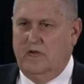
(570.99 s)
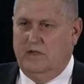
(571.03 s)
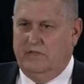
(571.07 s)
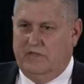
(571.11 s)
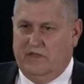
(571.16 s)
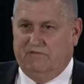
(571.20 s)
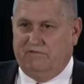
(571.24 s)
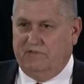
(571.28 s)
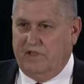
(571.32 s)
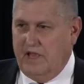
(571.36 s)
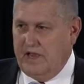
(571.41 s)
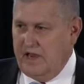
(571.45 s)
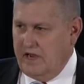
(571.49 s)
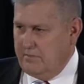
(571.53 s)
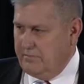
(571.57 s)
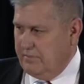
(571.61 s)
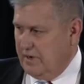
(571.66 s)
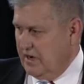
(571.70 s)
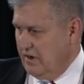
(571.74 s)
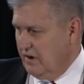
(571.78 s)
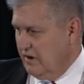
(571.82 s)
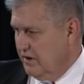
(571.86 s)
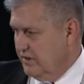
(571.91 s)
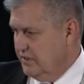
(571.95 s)
the flag
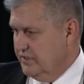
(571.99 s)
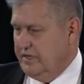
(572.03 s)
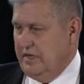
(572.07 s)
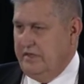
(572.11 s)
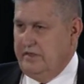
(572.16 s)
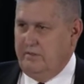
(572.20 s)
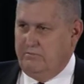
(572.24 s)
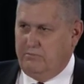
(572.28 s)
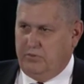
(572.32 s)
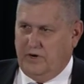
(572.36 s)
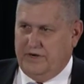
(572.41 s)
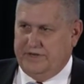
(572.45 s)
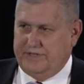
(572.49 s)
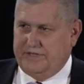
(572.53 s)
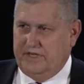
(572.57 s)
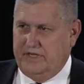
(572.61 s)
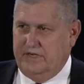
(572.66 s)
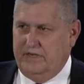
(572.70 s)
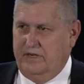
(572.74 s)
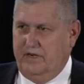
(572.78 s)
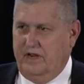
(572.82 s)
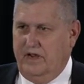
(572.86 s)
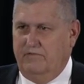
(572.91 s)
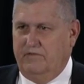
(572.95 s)
bearers and the
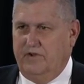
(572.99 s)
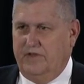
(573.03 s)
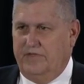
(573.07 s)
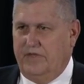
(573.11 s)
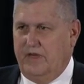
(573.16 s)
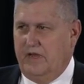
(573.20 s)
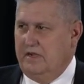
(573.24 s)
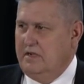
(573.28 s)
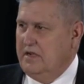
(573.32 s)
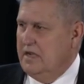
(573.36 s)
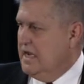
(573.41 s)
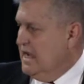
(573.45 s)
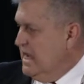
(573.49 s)
president and everything.